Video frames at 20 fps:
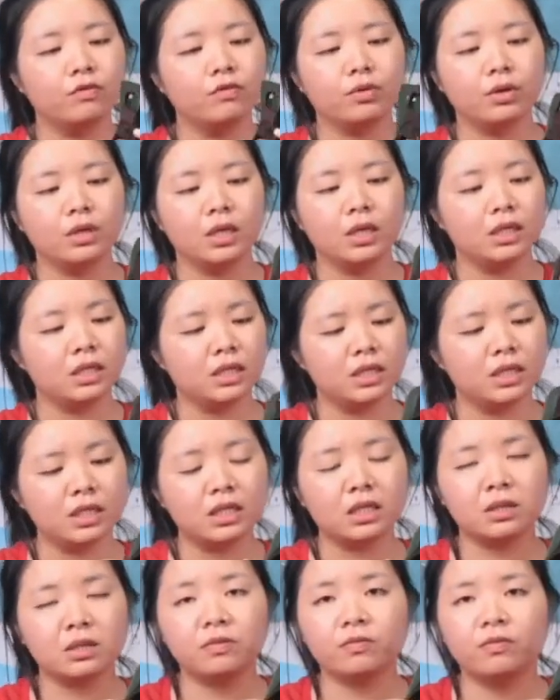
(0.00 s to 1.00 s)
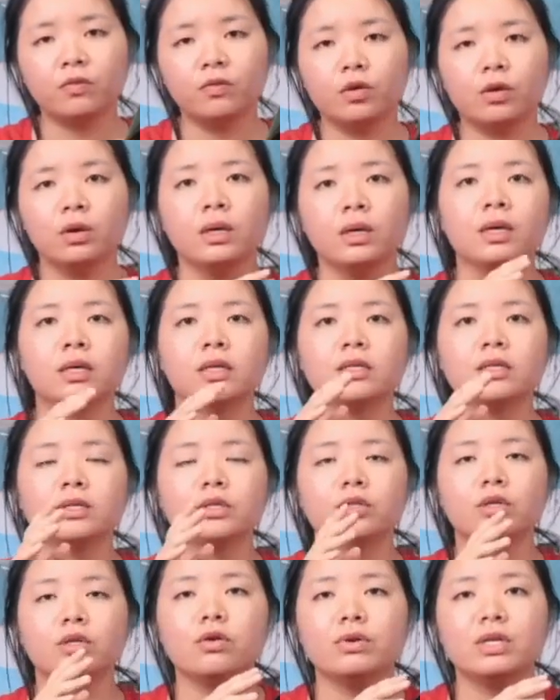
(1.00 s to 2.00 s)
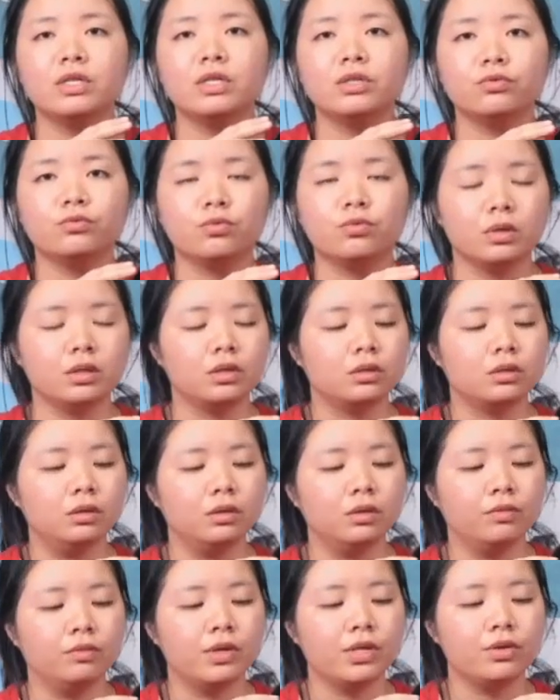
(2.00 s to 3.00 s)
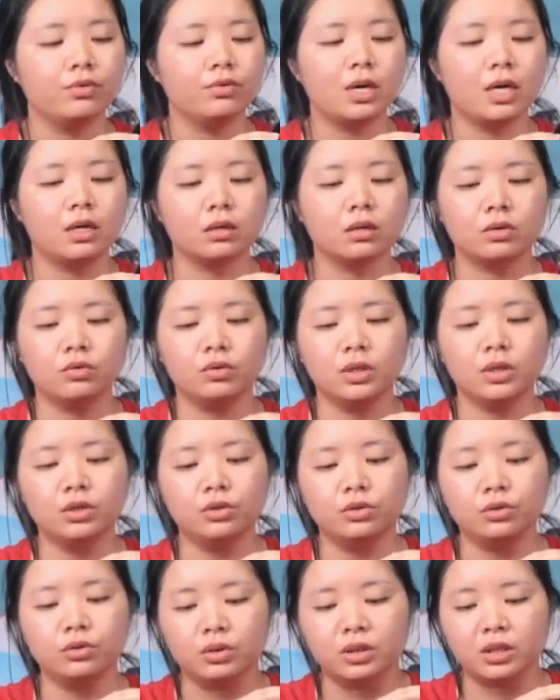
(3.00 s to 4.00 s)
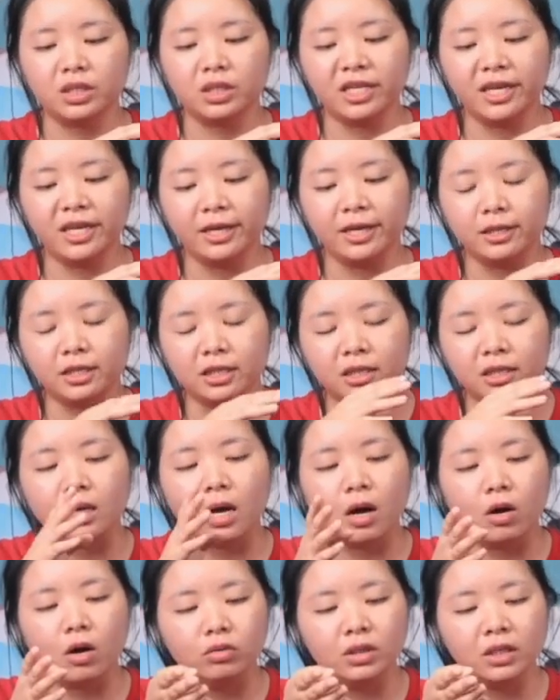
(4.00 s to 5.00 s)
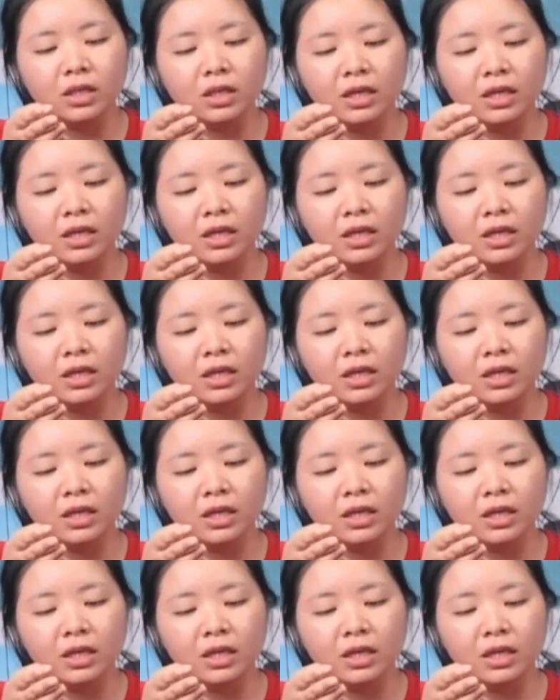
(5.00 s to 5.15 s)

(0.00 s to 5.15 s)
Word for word: For this is for storage water. When you are going to take this out